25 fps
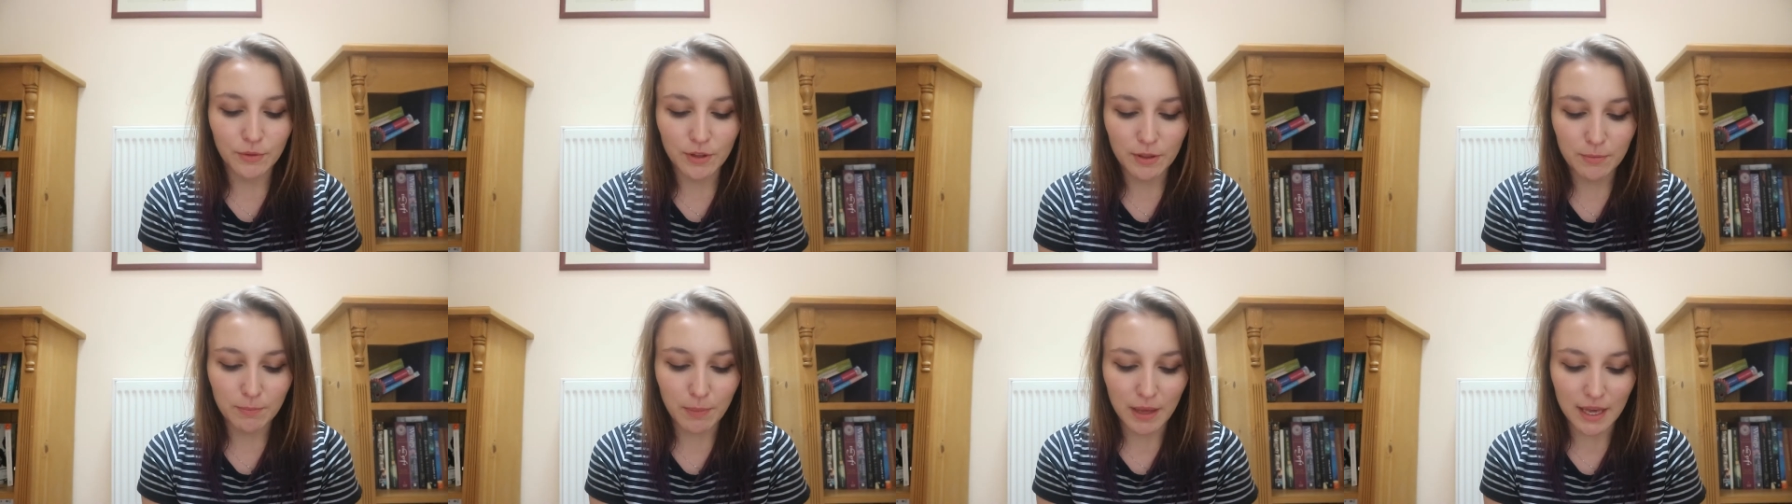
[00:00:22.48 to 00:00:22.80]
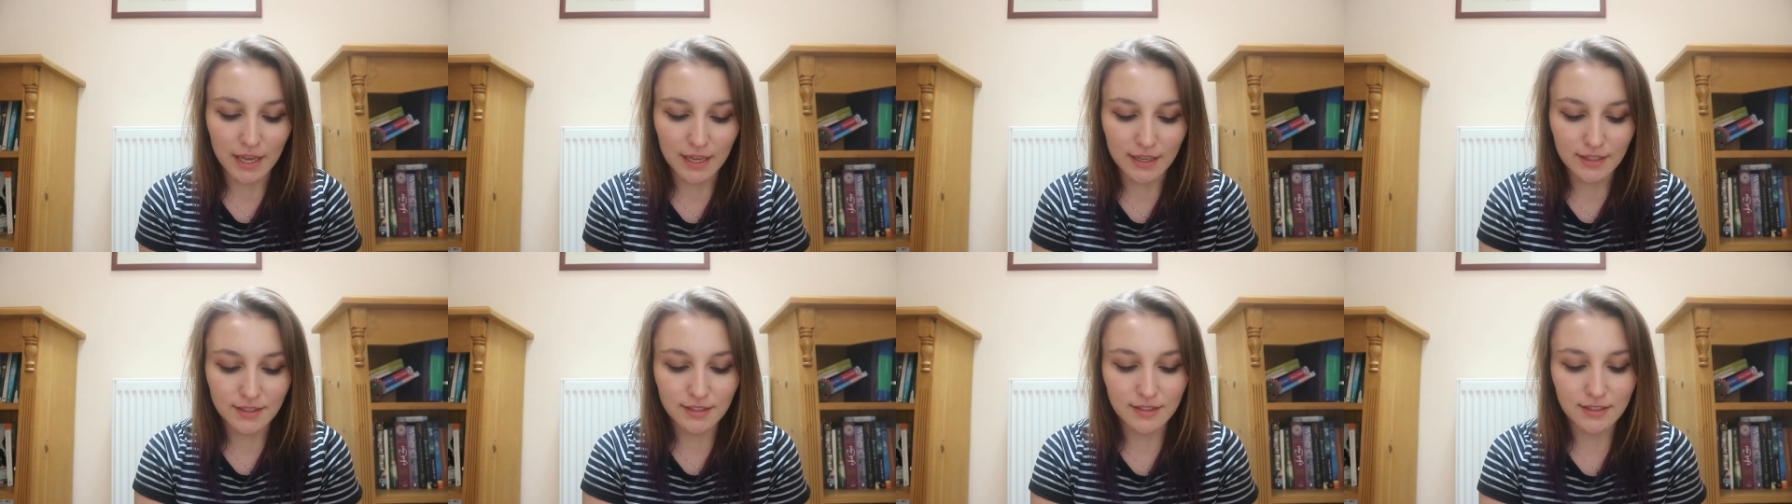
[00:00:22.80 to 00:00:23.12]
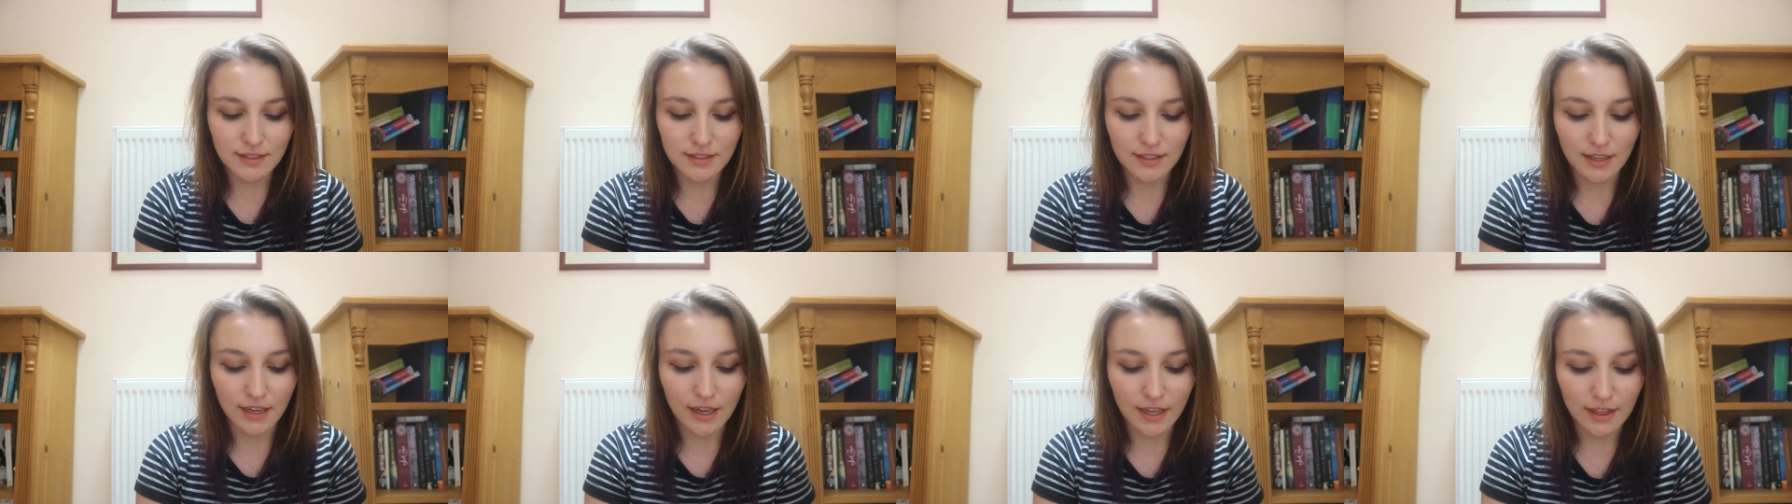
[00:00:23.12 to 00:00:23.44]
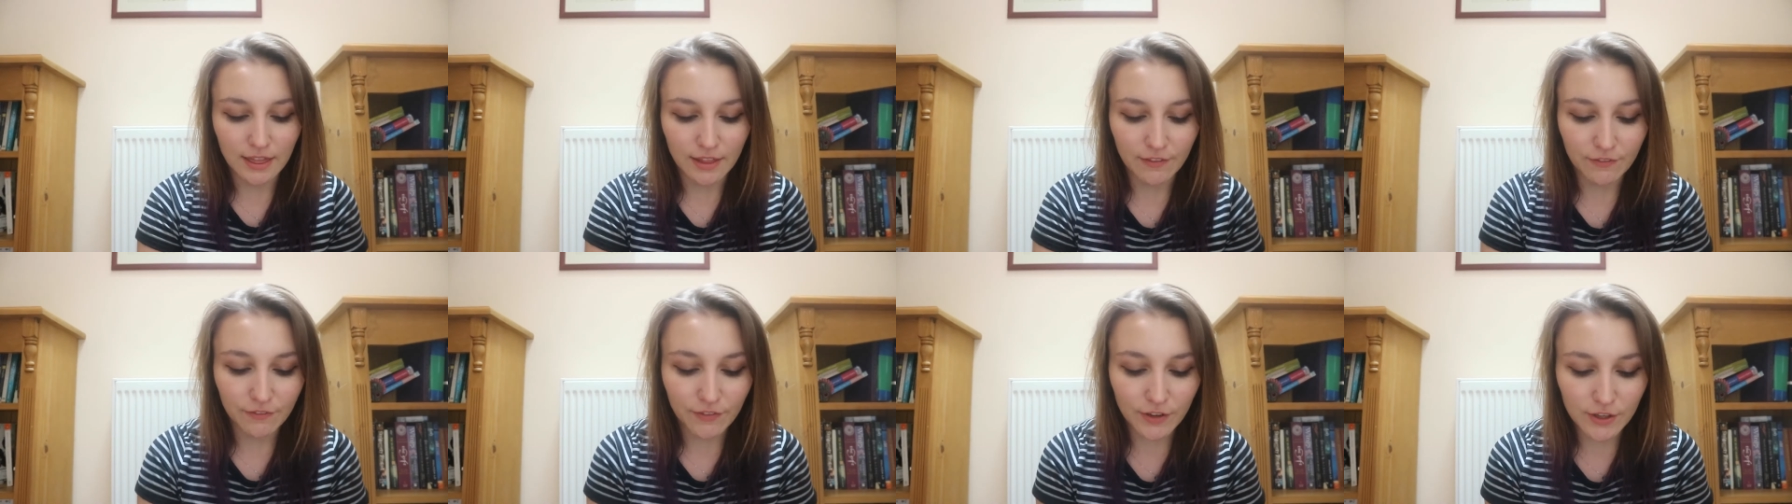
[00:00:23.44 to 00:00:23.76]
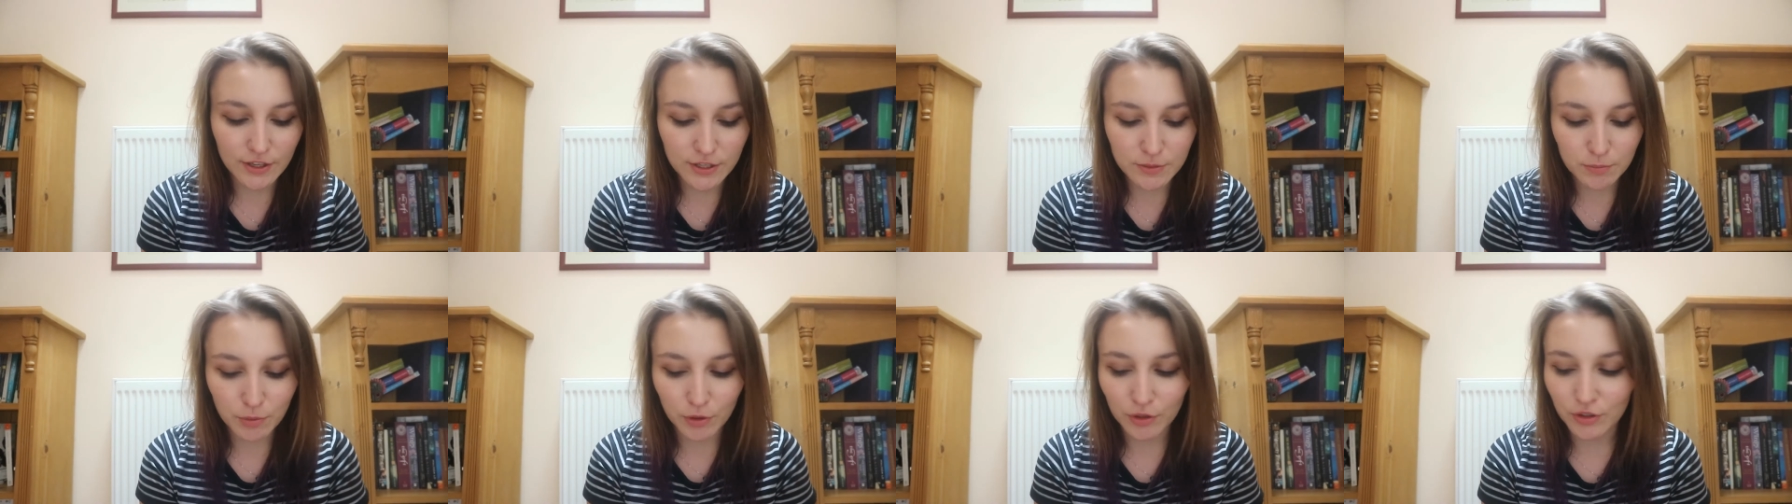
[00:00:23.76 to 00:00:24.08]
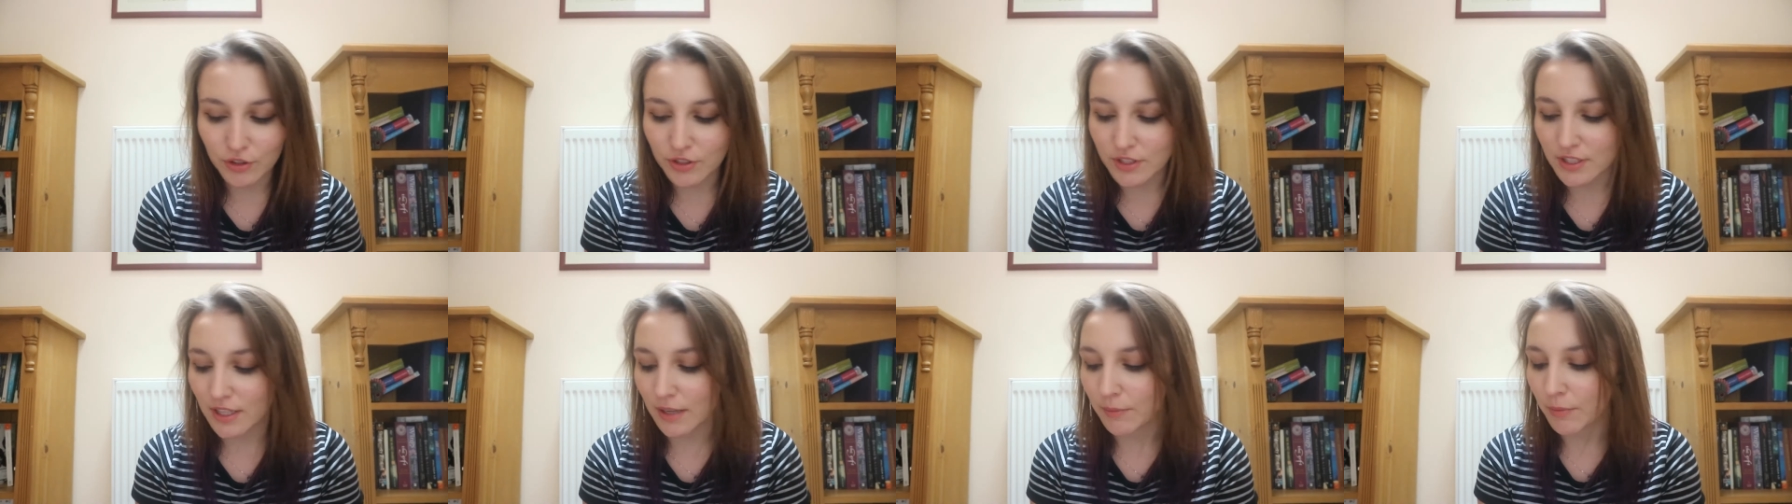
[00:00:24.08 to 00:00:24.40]
with base, and the first
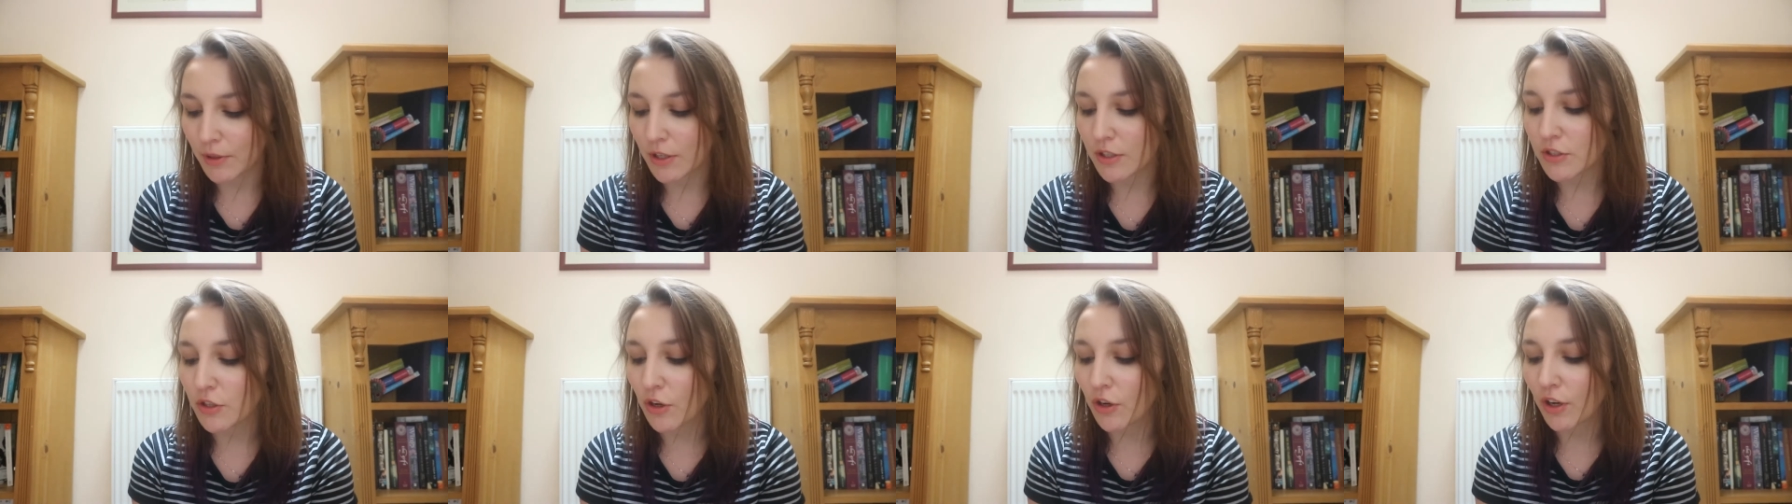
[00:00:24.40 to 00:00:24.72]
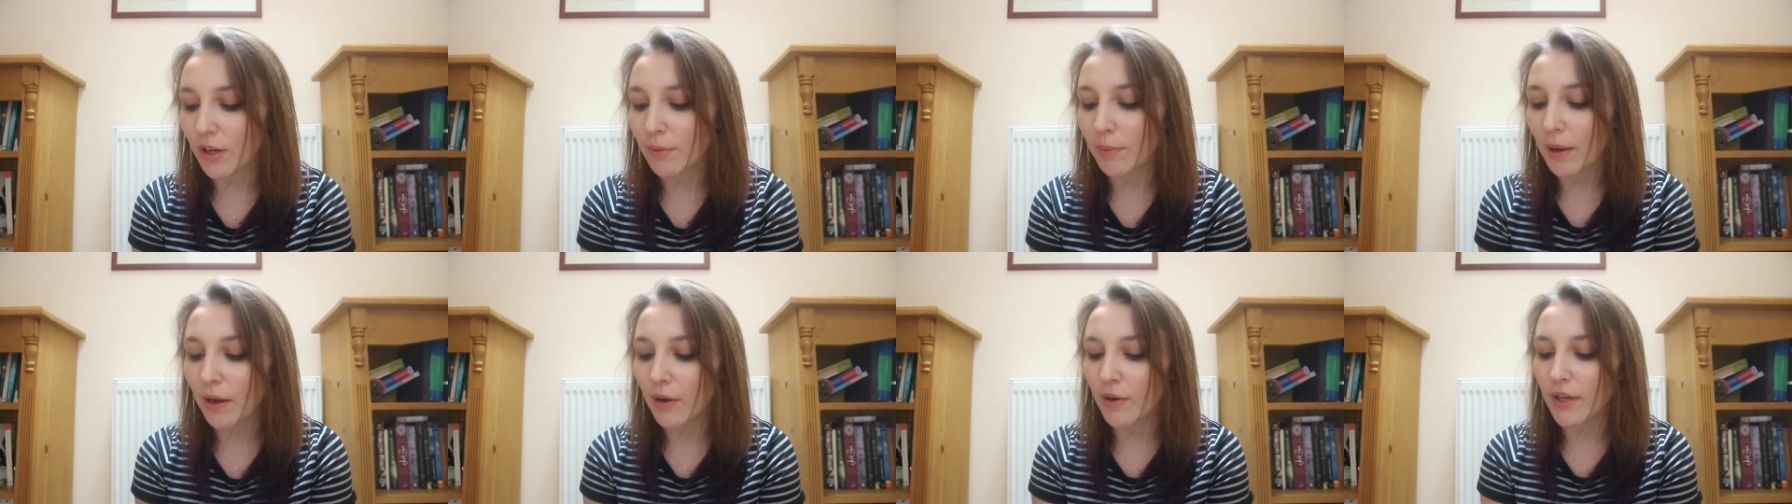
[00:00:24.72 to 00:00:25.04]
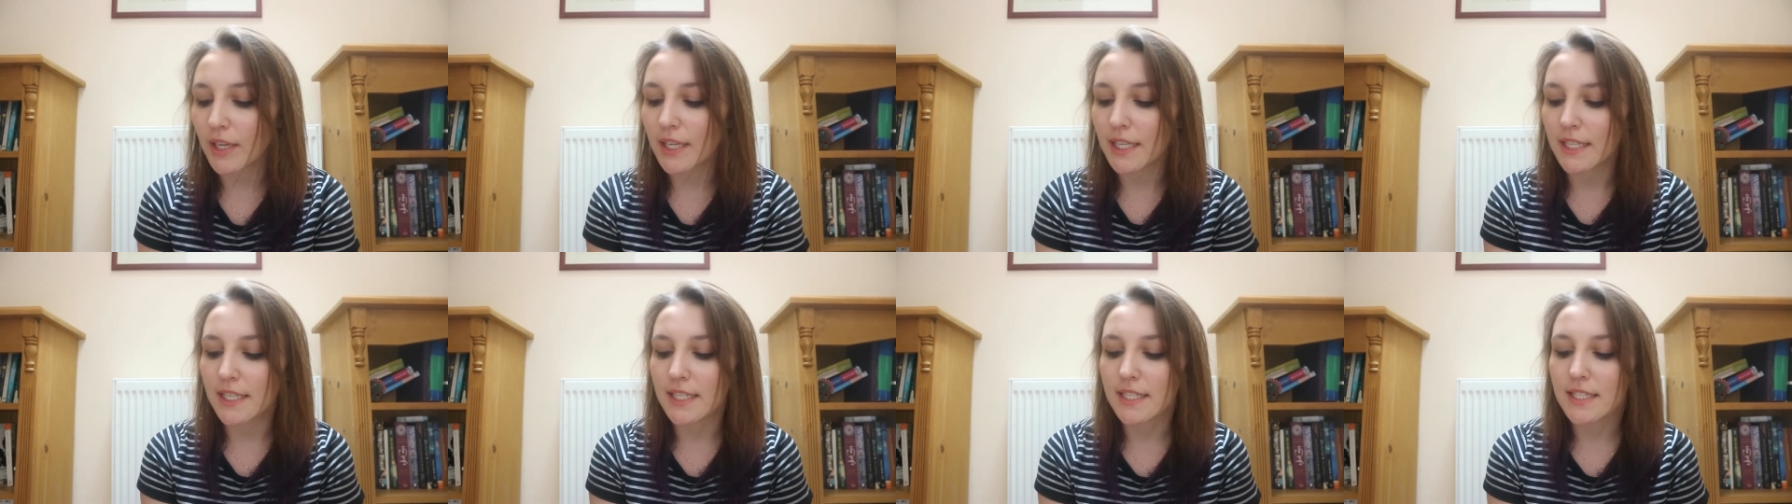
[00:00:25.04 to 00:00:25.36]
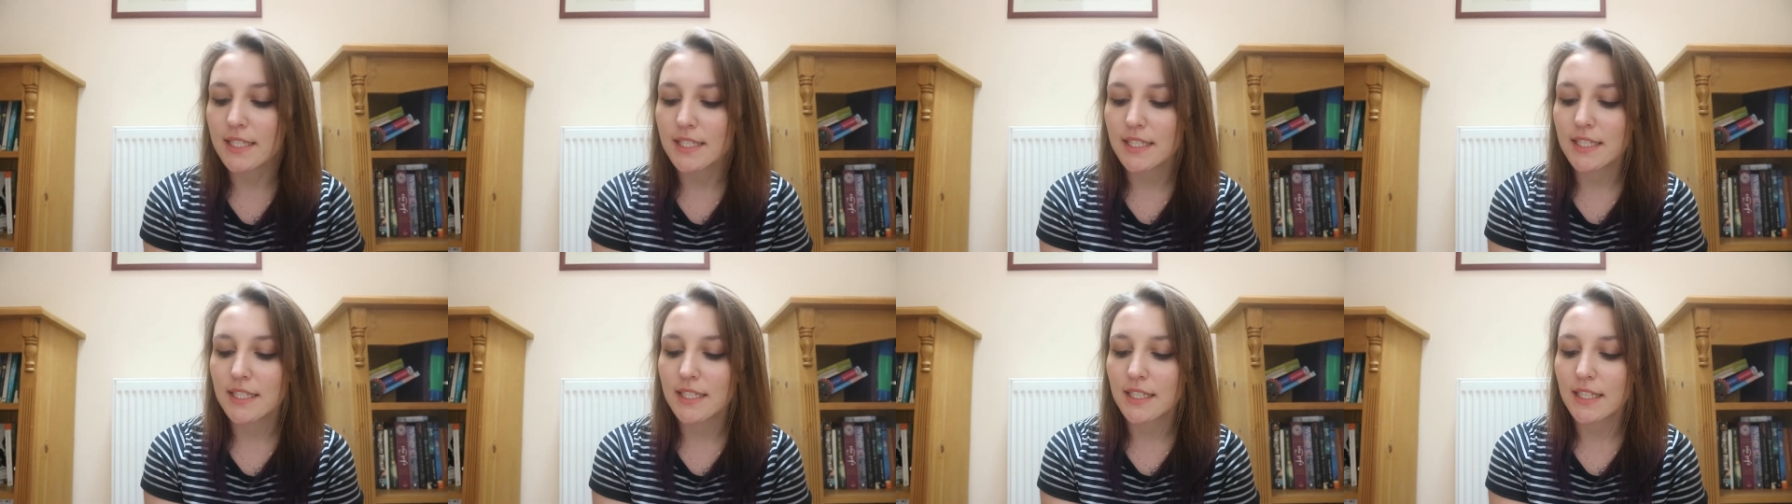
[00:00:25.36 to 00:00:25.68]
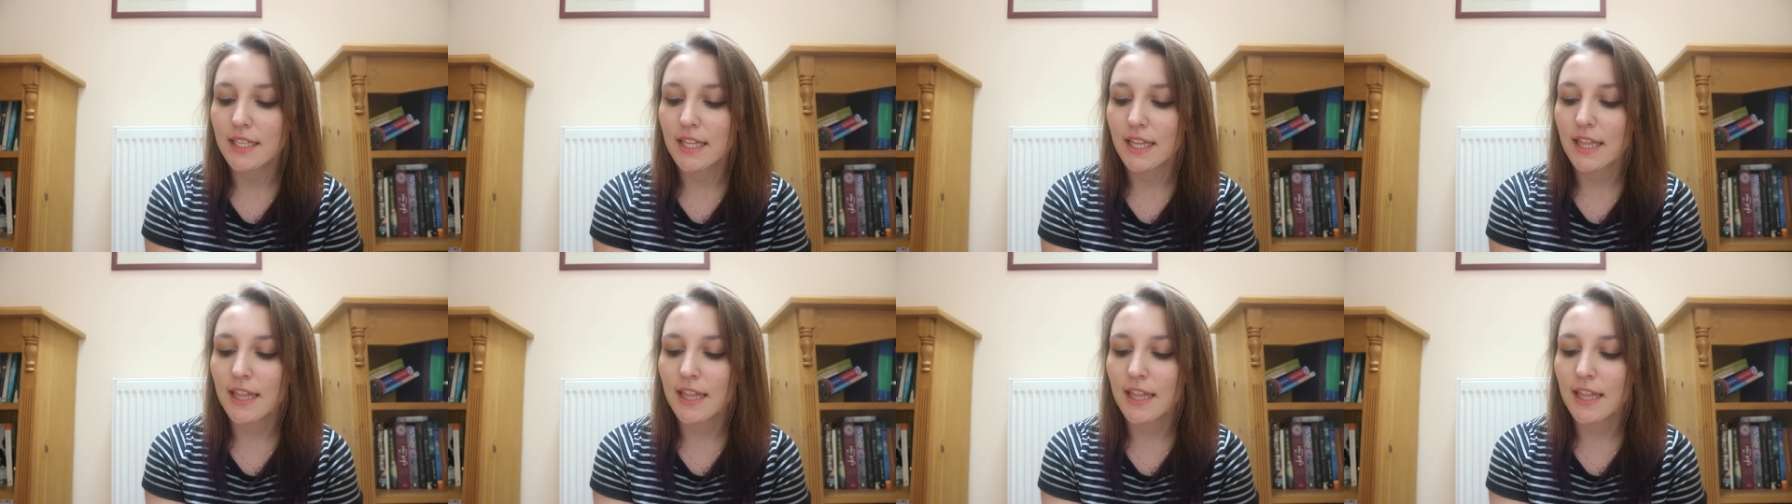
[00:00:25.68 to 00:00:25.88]
product I'm going to talk about is